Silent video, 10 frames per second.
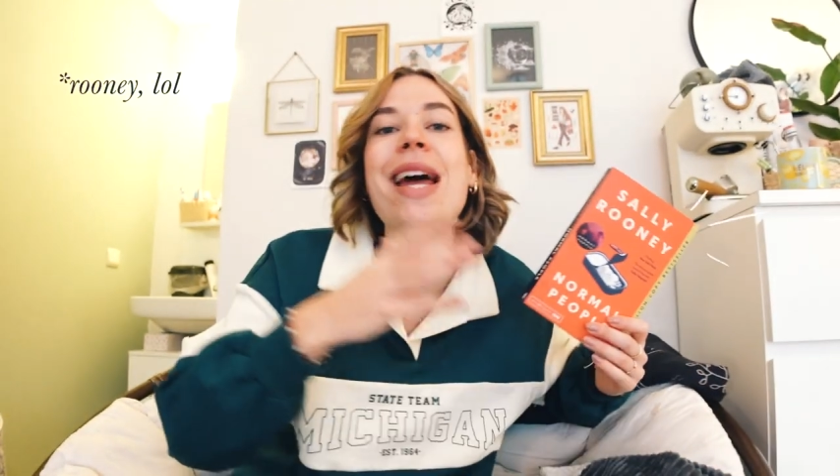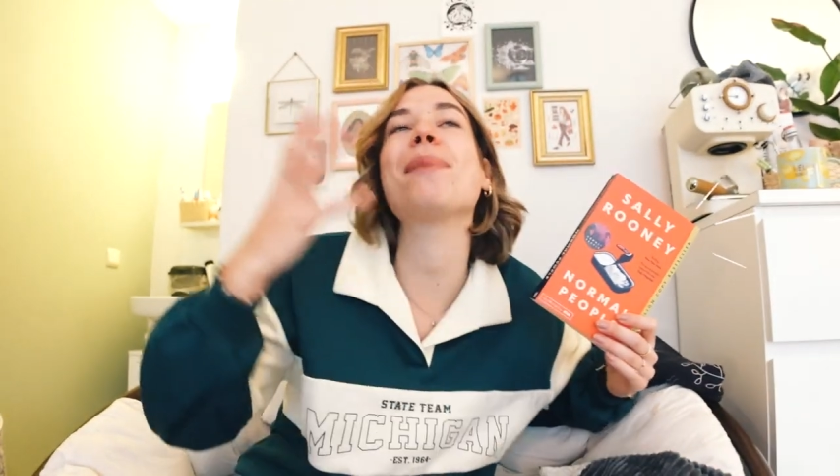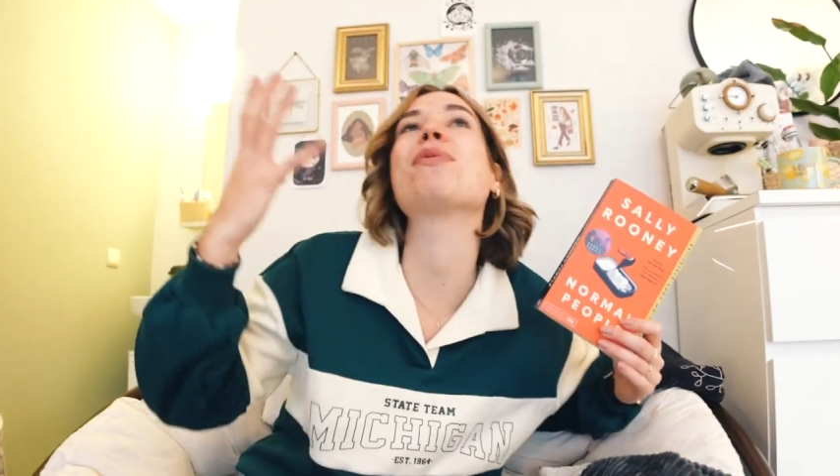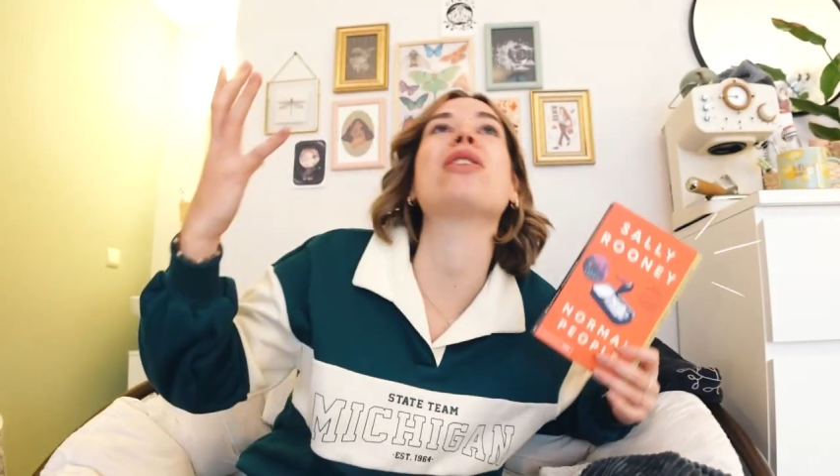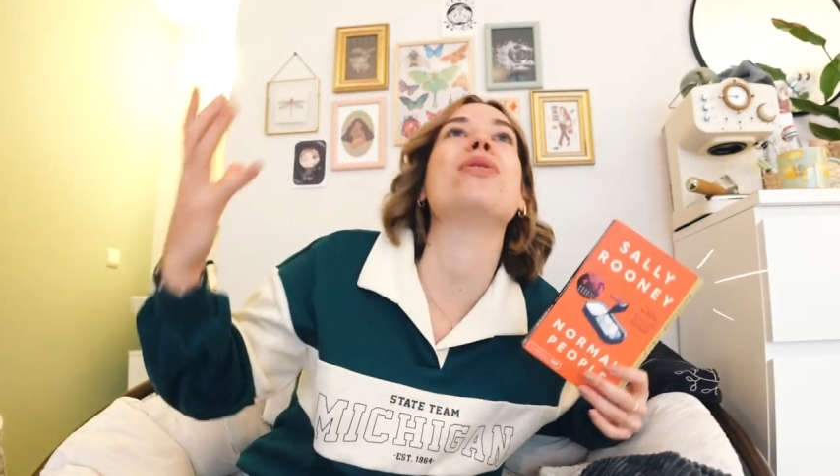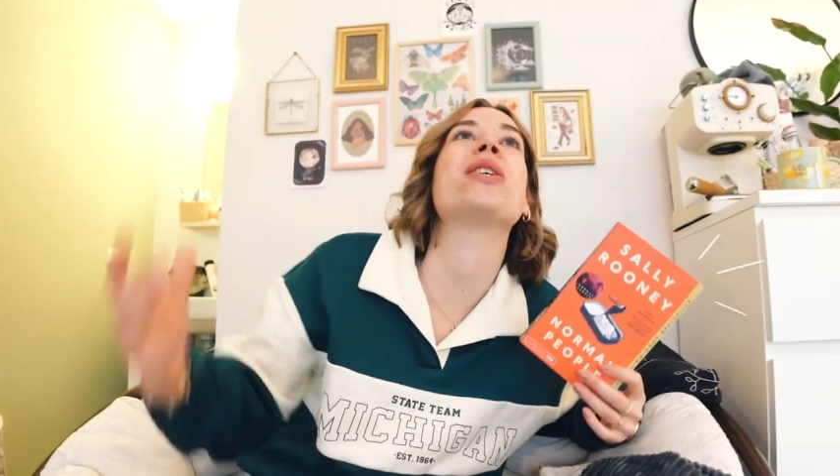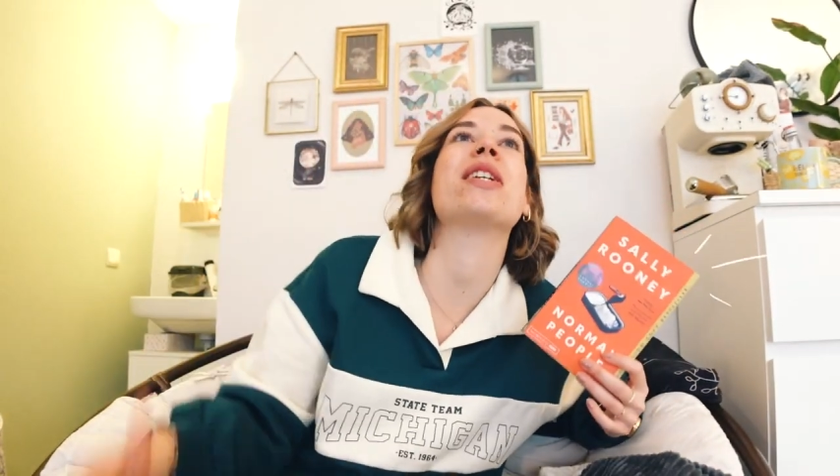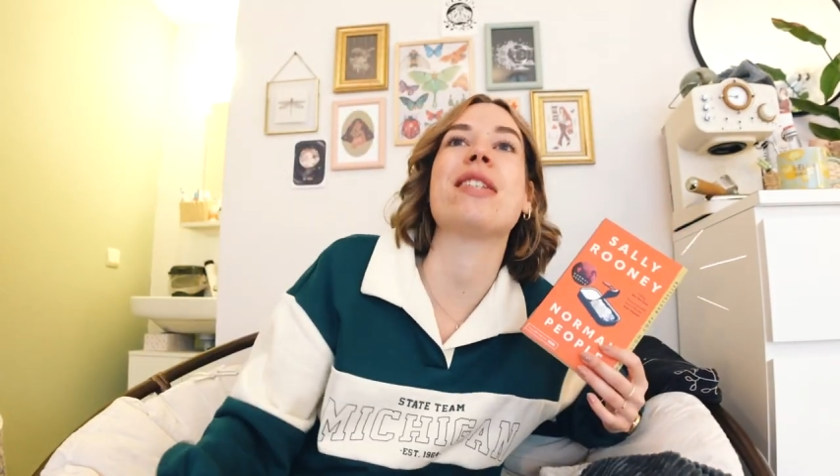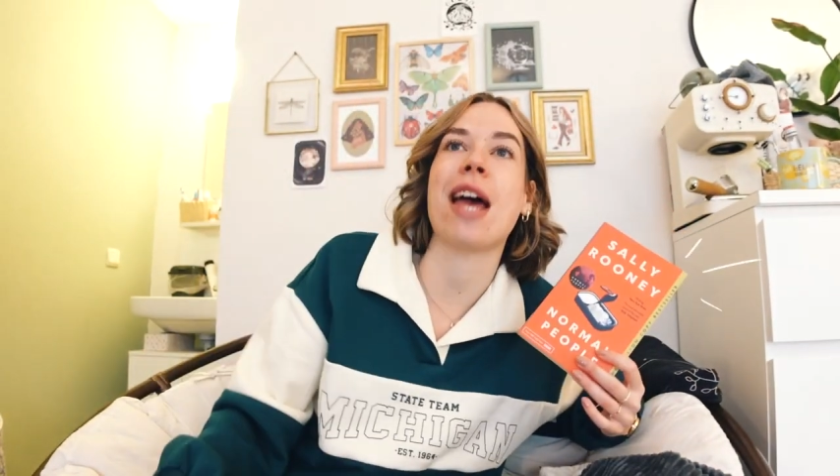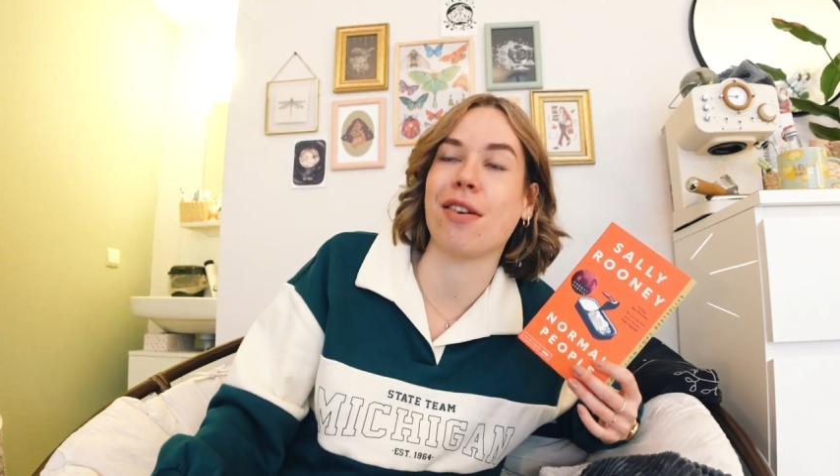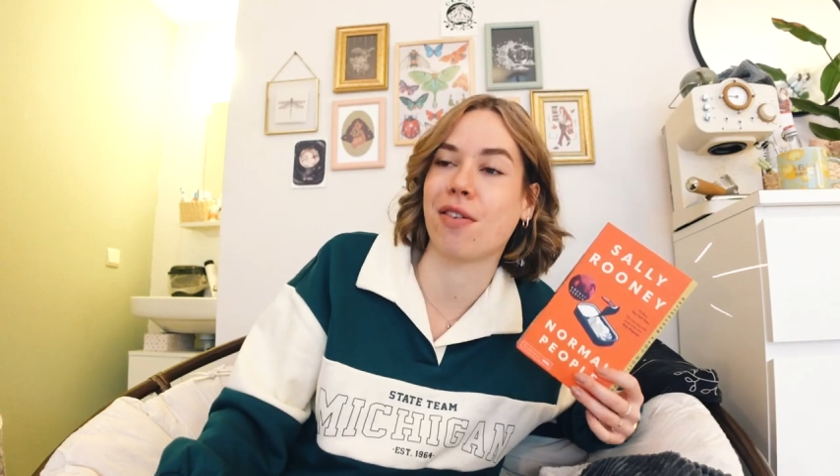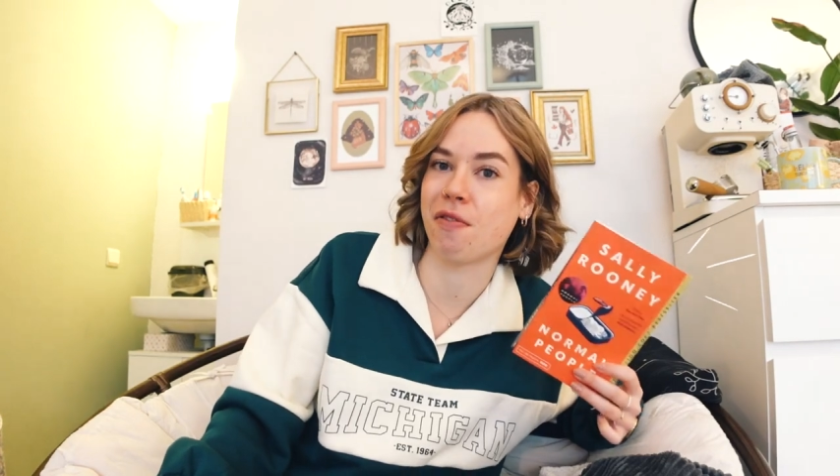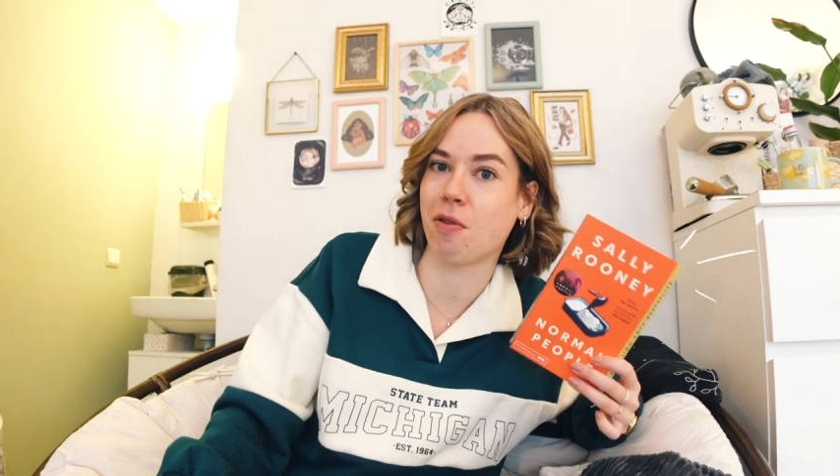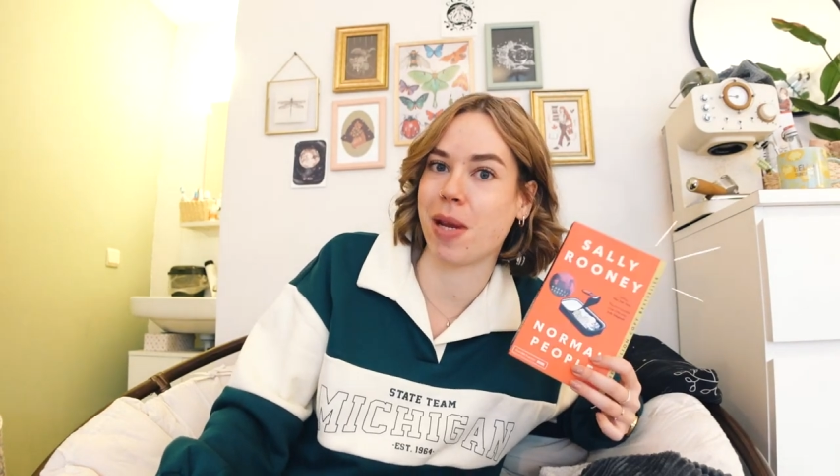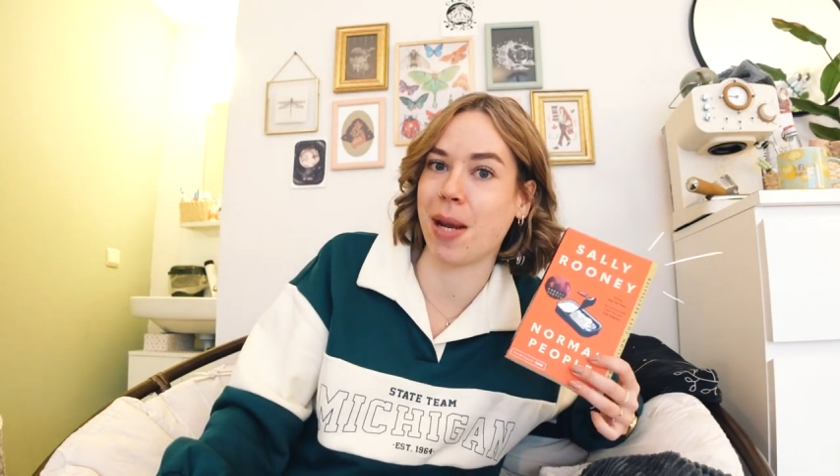absolute contender
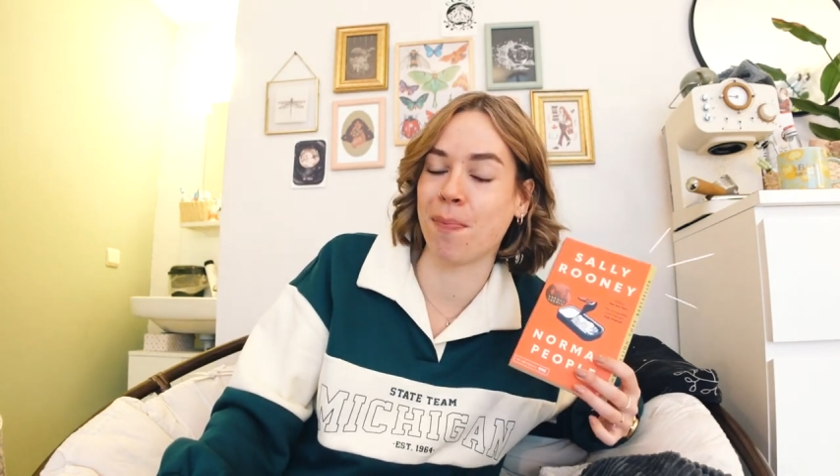for me.